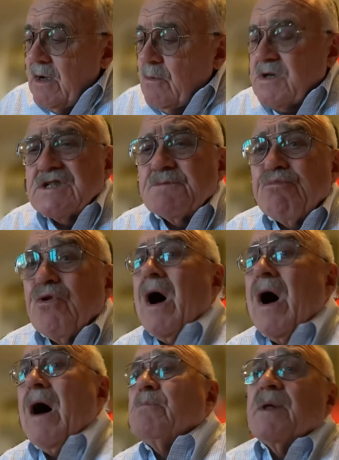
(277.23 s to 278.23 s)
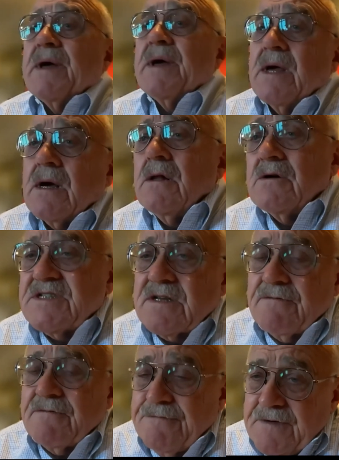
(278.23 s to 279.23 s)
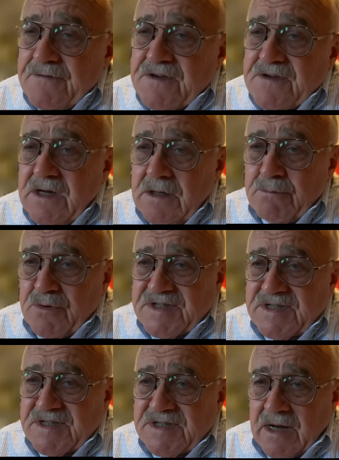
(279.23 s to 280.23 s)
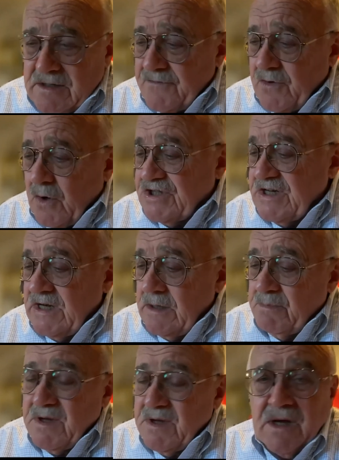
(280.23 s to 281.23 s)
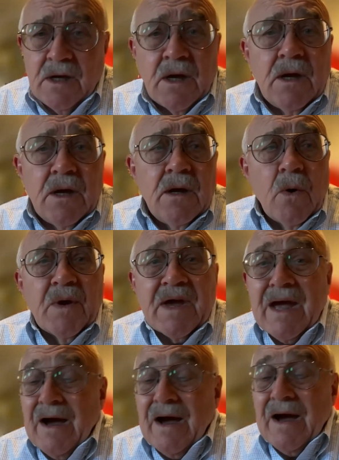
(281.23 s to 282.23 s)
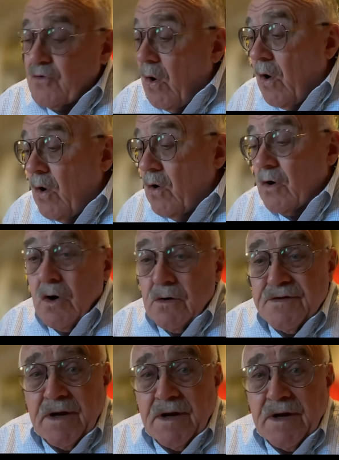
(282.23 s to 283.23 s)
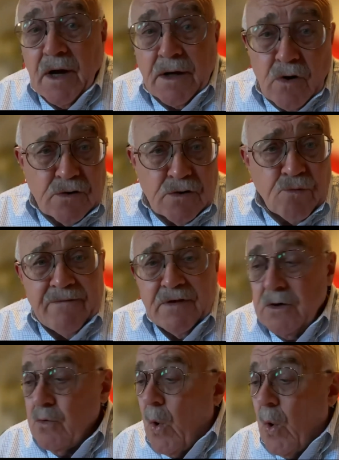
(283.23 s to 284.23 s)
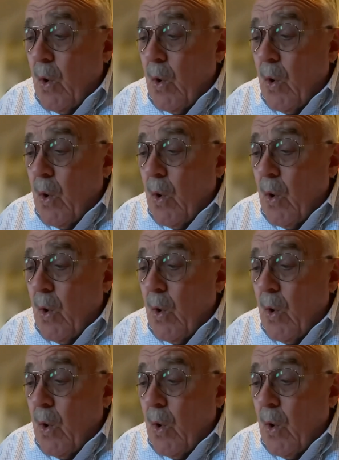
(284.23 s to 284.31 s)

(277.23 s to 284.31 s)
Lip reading: which is probably close to 15% of our GDP when we count all earned and unearned revenue,